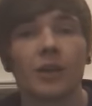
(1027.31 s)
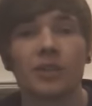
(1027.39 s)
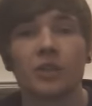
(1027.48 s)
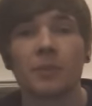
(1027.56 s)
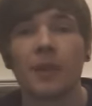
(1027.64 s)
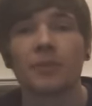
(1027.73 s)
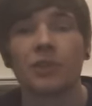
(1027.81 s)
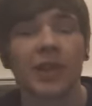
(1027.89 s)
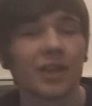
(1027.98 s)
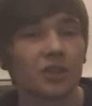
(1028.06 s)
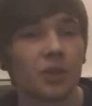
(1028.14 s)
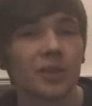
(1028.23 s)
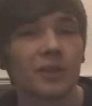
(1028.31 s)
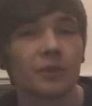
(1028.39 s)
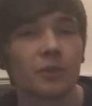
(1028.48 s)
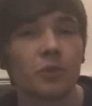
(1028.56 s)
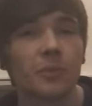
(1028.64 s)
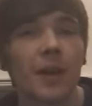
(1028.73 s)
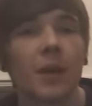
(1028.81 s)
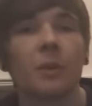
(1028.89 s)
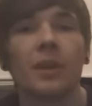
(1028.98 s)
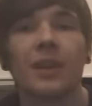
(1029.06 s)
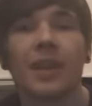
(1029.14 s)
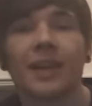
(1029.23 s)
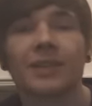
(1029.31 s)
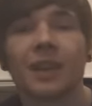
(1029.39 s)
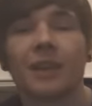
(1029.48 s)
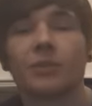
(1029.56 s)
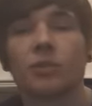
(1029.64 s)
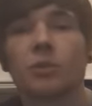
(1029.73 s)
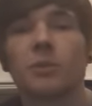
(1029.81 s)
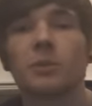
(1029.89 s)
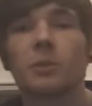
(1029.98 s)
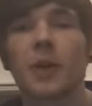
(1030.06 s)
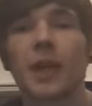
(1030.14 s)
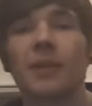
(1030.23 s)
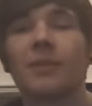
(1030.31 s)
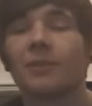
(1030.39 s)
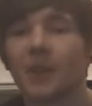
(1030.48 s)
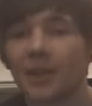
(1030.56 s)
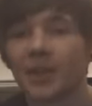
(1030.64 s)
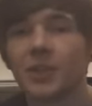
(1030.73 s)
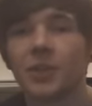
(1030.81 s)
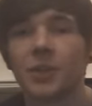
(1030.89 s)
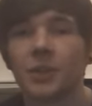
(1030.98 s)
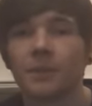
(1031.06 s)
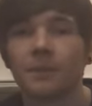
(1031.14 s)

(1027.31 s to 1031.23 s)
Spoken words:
and should make for an interesting format when the next set of tournaments begin very soon.